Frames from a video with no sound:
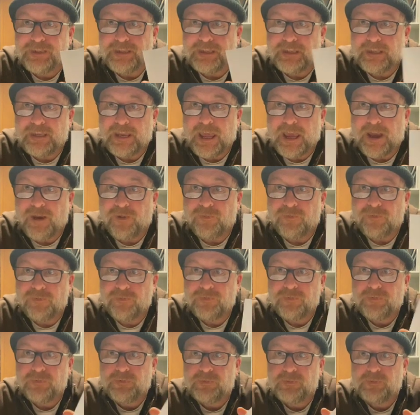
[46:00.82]
now.
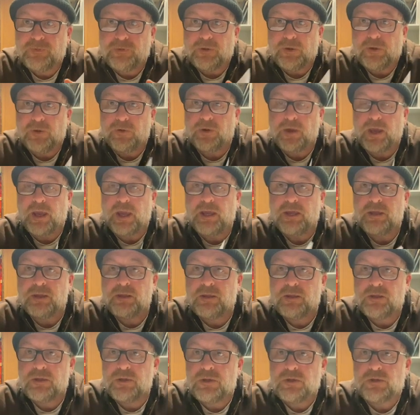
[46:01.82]
Okay?
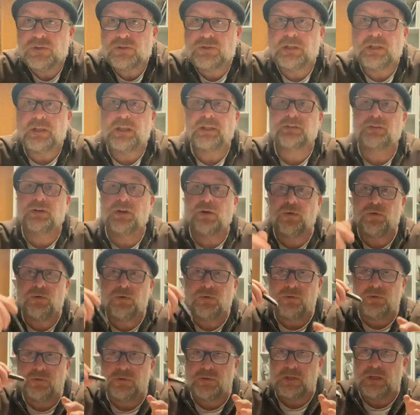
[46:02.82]
So let's go.
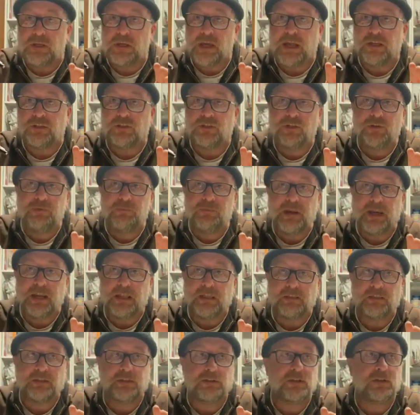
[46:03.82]
You got 2
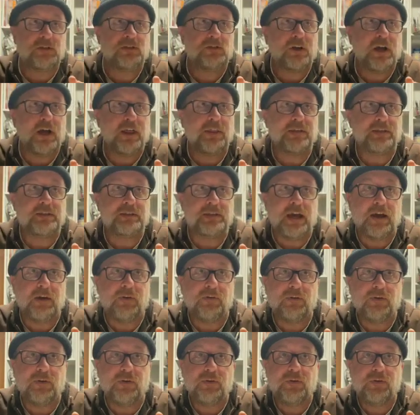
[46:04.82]
minutes to draw this out.